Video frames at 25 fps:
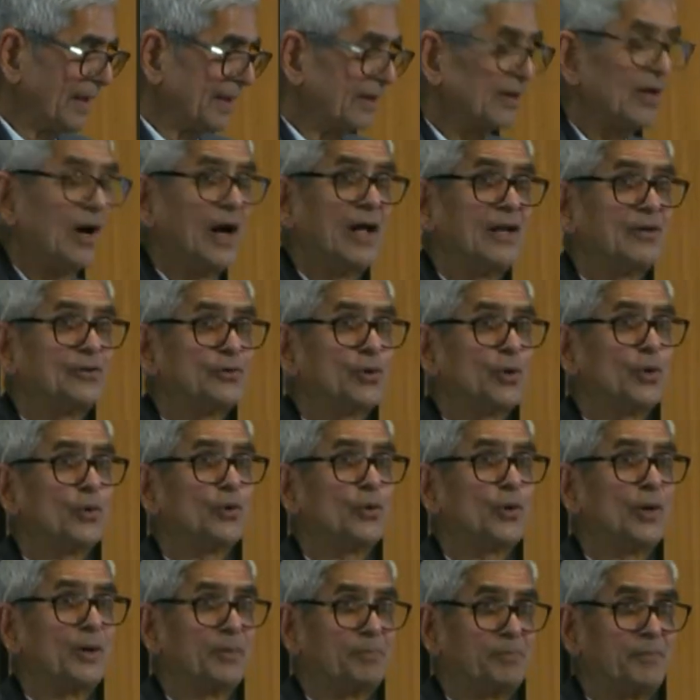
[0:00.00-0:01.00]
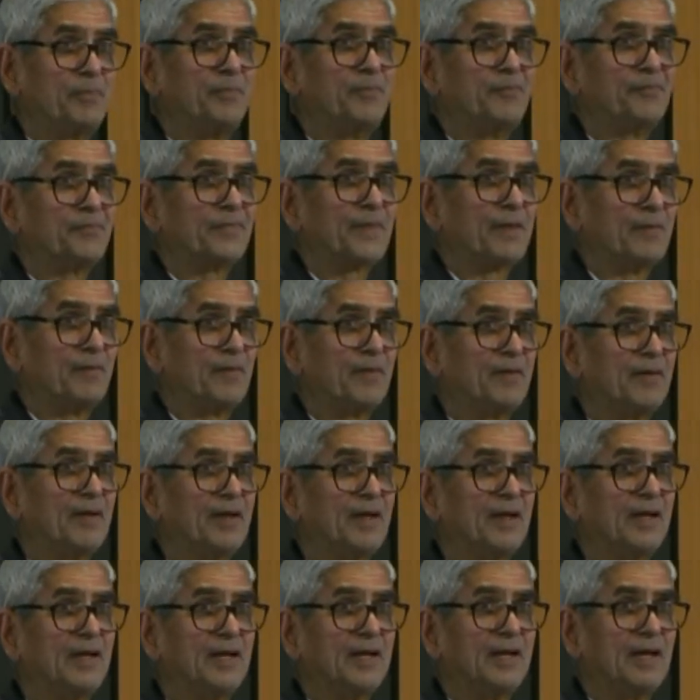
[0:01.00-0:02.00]
Now I'll show you
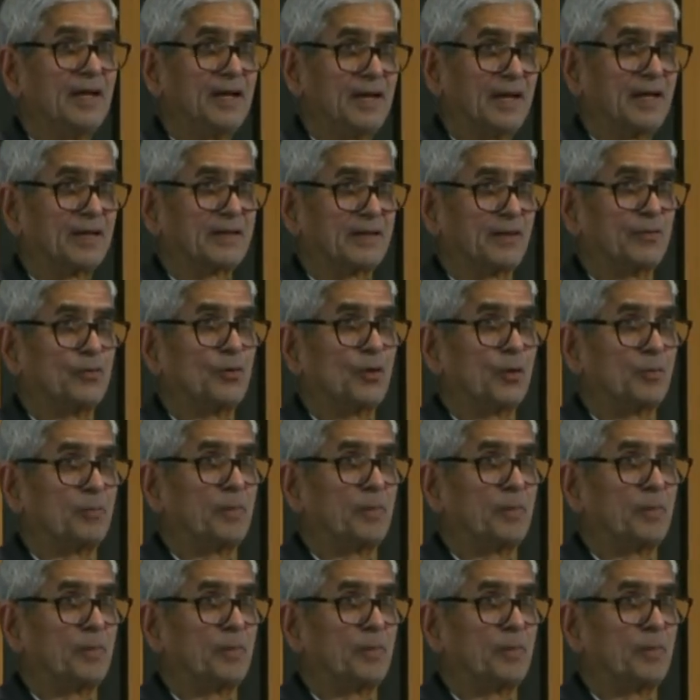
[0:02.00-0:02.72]
I'll give you a